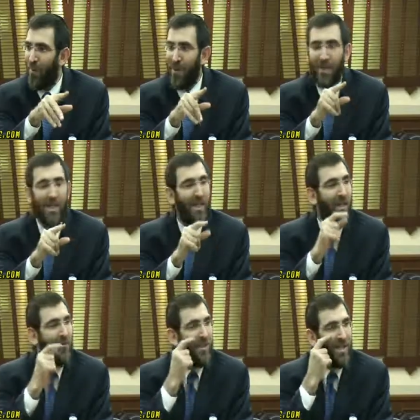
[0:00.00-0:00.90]
But in this
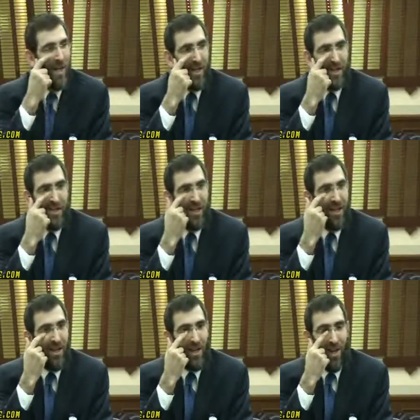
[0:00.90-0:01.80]
letter, it says,
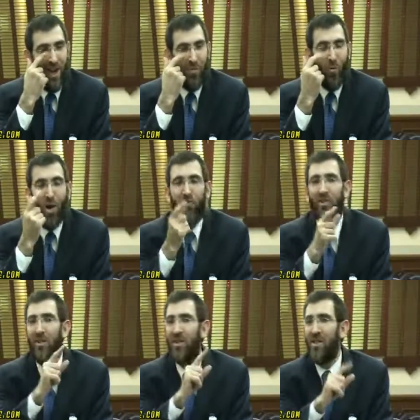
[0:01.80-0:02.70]
I'm watching